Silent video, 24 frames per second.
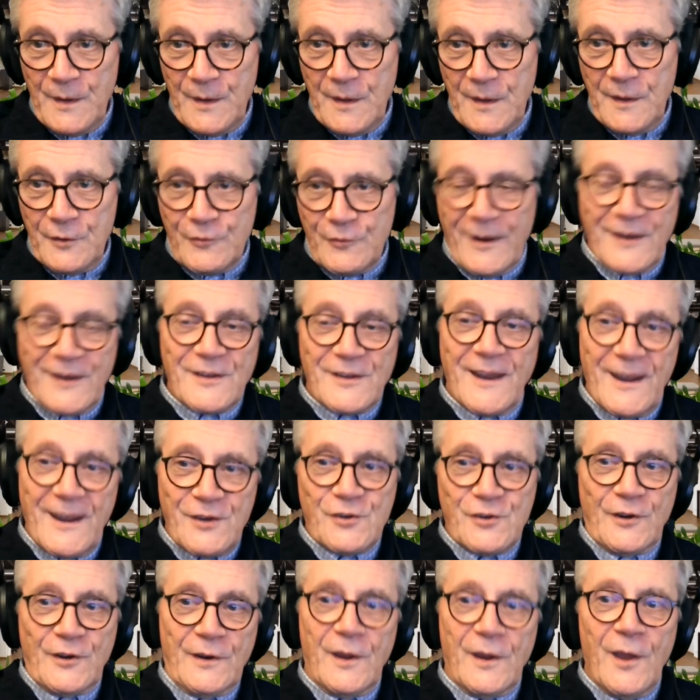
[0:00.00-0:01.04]

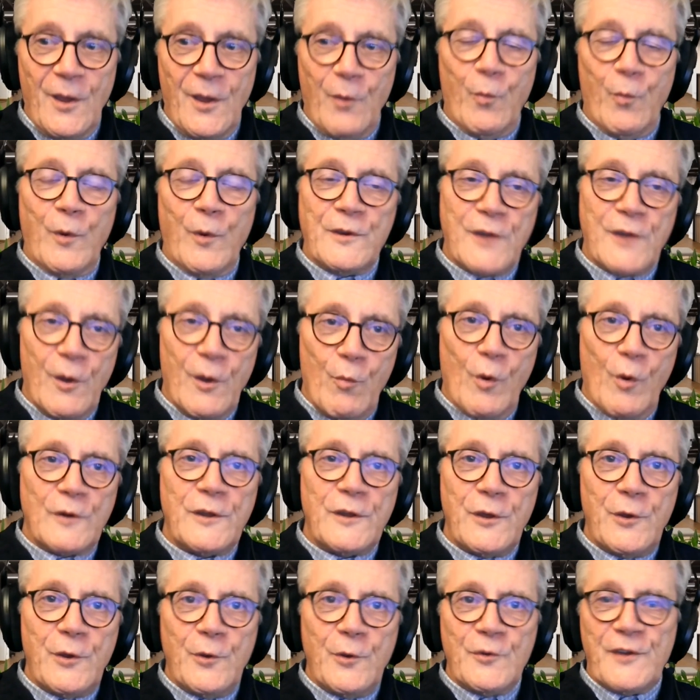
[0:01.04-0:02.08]
Translation: we don't want
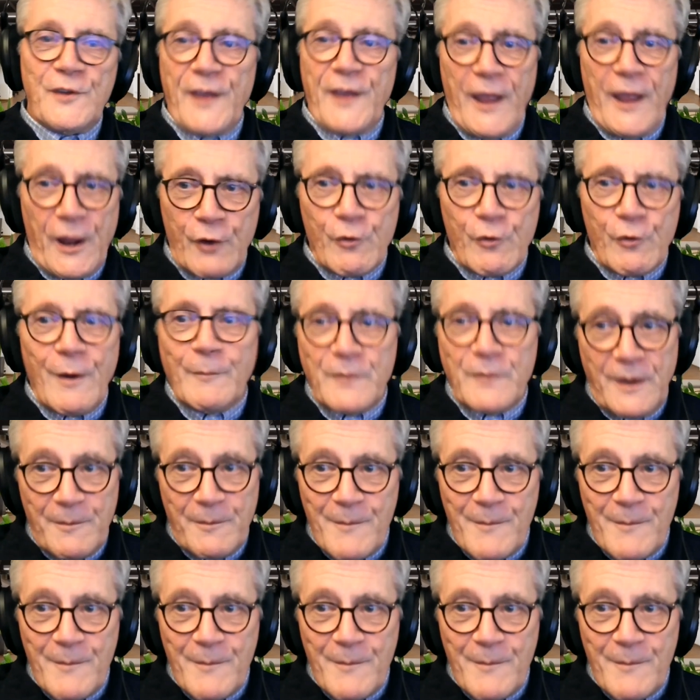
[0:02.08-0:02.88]
you using encrypted